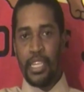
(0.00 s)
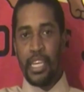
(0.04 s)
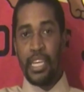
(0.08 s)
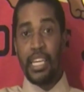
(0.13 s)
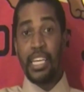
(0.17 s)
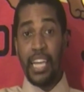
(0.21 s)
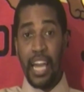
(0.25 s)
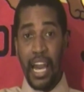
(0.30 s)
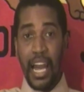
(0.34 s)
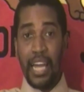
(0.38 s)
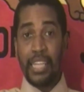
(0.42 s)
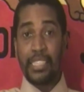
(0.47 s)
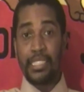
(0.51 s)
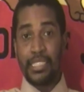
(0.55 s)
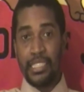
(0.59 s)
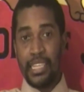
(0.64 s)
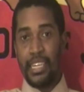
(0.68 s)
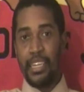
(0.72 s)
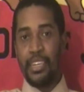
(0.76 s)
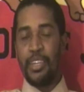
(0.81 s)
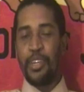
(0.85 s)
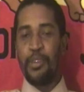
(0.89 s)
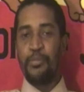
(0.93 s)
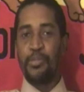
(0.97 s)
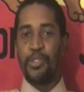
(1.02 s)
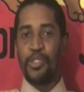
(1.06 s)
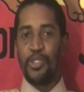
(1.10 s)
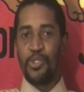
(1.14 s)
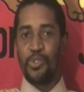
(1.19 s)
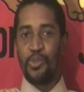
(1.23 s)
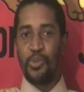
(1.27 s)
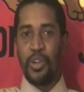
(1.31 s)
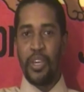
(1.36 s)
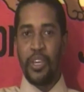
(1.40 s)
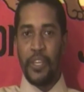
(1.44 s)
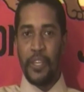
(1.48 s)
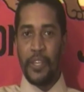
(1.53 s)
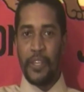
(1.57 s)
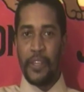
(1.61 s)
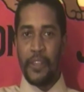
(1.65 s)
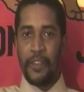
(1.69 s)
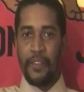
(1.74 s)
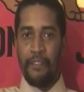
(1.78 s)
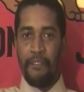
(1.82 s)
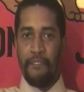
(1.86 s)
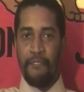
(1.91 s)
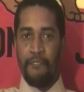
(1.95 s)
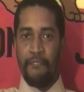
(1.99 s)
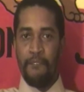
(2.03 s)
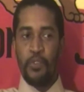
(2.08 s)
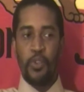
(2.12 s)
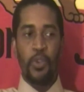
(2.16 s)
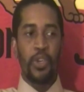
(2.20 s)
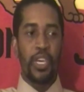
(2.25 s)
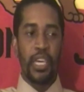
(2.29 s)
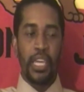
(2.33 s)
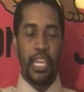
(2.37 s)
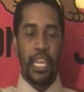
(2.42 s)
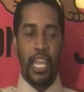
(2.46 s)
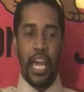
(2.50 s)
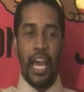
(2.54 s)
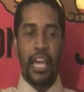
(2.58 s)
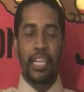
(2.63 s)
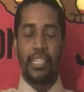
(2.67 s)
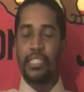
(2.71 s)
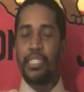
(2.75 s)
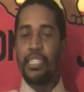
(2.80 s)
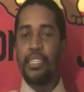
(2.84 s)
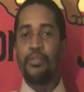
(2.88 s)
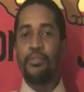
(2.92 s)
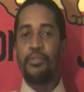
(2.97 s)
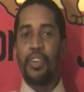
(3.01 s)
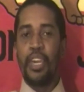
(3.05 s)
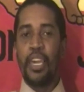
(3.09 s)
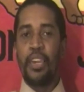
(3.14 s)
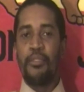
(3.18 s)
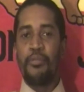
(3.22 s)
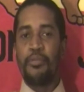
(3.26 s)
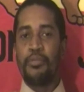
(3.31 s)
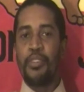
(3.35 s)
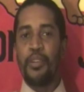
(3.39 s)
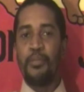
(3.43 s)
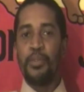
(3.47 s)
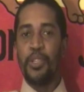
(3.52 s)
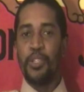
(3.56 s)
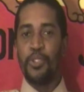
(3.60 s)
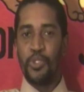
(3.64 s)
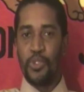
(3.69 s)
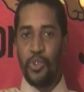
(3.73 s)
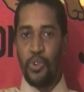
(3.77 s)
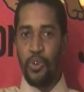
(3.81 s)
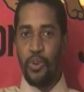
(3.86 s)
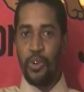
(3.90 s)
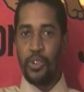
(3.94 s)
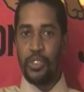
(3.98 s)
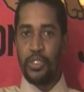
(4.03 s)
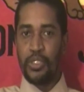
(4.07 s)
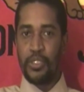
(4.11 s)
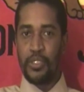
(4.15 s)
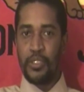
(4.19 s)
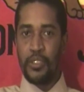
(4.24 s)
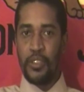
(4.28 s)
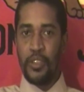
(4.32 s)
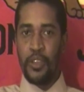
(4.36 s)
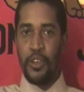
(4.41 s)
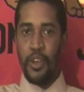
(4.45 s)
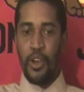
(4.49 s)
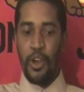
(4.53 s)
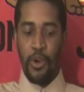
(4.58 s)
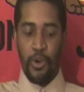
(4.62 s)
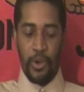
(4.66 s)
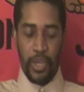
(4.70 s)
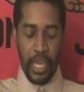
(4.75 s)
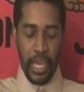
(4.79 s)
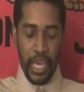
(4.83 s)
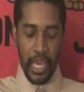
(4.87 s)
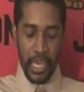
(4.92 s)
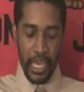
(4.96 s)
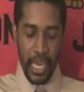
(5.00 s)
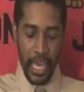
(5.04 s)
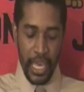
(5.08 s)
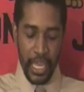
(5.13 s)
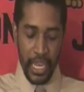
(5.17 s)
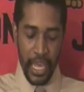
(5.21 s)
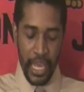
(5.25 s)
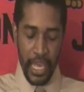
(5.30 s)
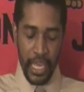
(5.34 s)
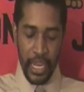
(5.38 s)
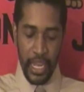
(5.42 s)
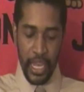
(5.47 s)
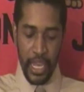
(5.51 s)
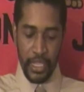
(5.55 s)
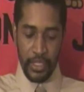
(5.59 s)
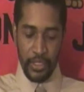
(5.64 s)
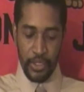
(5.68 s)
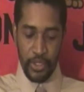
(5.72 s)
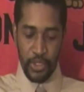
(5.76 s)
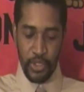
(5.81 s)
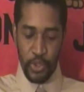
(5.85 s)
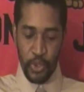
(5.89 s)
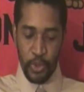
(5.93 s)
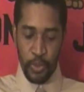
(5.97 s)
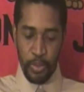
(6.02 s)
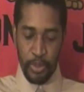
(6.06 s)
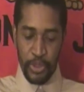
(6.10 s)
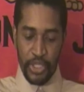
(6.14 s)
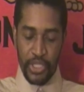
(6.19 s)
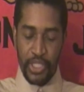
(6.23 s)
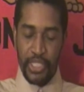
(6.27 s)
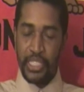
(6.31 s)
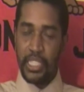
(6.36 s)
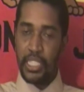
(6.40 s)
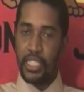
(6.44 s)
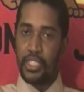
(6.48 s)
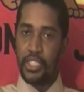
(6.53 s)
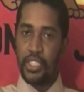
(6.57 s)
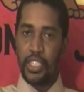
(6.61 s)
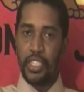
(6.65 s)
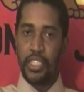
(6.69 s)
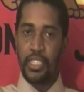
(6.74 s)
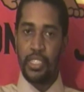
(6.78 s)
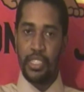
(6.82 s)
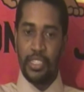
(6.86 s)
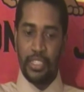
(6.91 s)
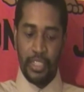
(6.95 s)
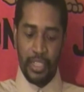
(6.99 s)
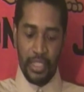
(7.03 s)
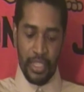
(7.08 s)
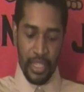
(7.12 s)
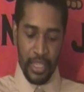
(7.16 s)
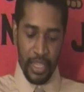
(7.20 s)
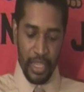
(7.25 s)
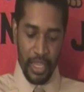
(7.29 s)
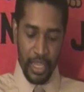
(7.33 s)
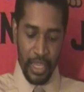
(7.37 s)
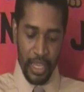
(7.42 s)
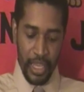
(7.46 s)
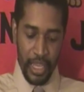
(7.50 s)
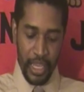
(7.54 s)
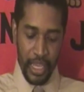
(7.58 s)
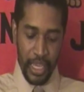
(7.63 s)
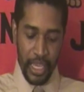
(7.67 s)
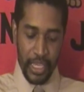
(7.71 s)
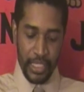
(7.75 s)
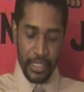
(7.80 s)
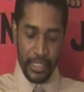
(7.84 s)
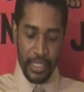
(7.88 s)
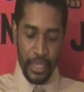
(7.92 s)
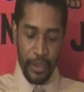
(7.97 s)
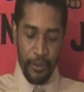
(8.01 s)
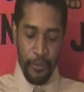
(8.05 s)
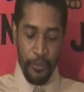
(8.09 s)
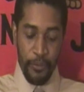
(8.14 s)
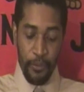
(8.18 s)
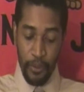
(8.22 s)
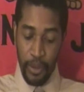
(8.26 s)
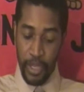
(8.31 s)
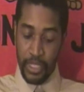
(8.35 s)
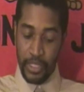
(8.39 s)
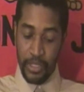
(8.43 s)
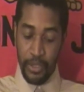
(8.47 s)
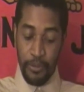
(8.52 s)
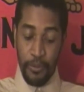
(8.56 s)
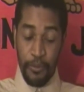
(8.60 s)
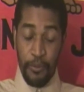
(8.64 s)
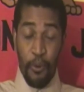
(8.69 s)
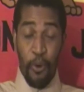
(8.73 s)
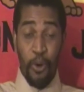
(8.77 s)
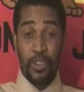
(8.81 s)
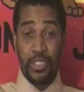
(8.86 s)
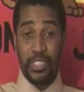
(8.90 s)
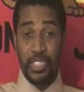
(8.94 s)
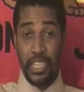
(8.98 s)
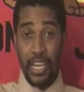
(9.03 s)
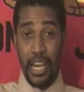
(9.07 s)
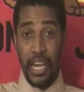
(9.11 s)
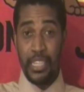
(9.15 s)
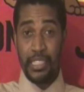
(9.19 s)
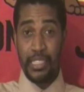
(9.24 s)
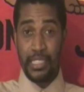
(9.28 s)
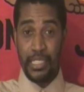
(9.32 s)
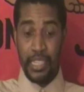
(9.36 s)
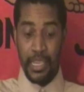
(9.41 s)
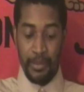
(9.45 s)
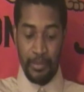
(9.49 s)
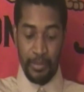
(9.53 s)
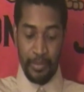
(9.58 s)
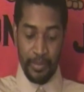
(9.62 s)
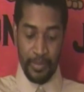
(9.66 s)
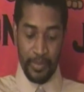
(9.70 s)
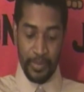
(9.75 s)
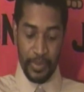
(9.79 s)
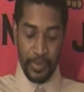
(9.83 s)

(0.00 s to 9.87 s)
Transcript: God set it up this way. You cannot deviate from his laws. Okay? And superstition is a false concept